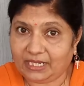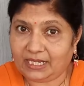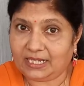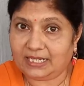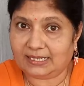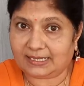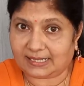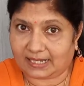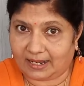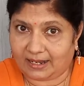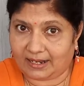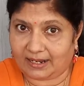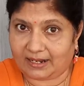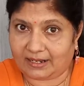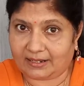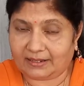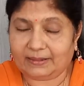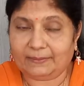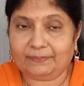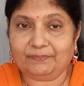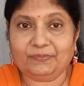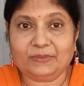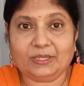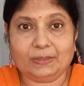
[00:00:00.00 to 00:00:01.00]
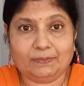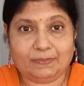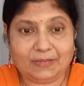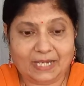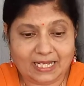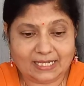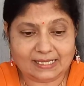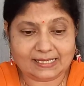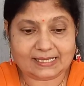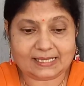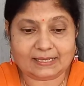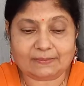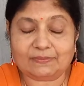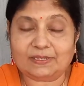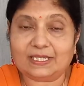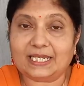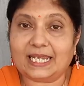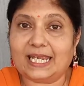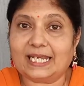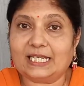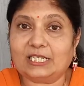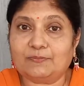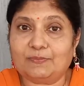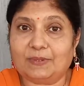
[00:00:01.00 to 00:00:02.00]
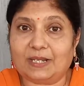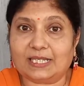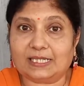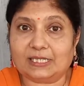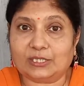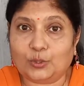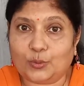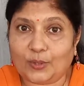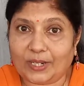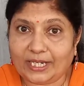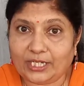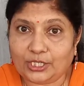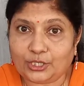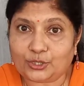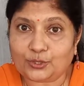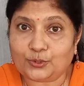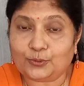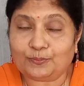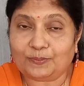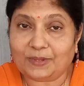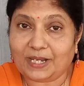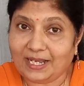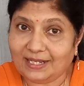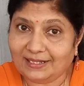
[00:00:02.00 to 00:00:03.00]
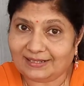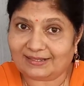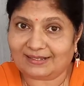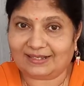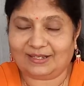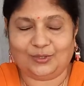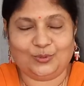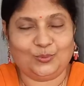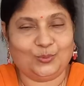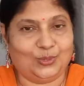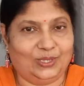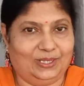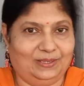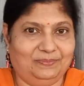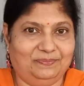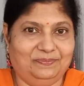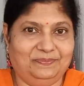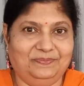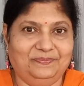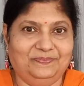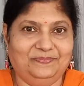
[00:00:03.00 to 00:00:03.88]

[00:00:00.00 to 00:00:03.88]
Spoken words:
is, are plus subject plus going to plus verb.